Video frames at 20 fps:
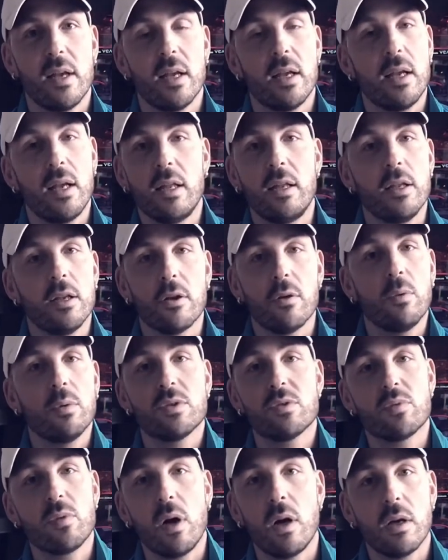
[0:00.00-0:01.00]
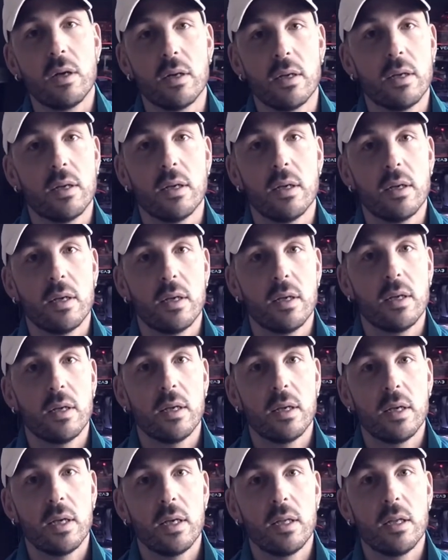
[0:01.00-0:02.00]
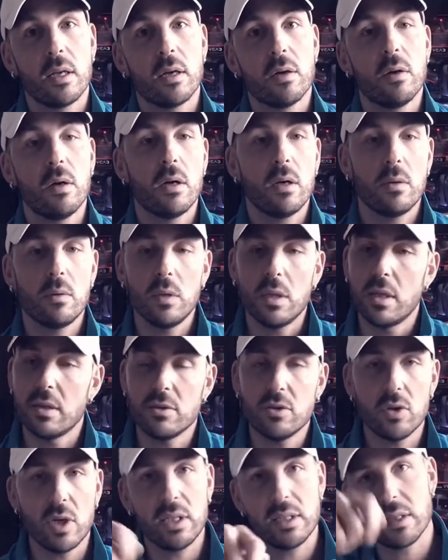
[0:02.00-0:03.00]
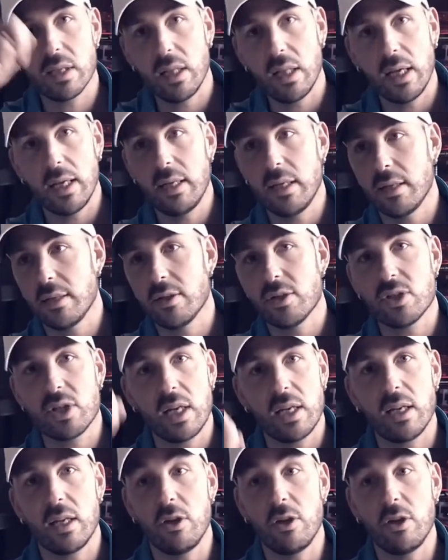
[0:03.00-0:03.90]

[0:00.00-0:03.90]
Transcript: And you go, what's wrong? And they go, oh, well, I tried to light it and shade it.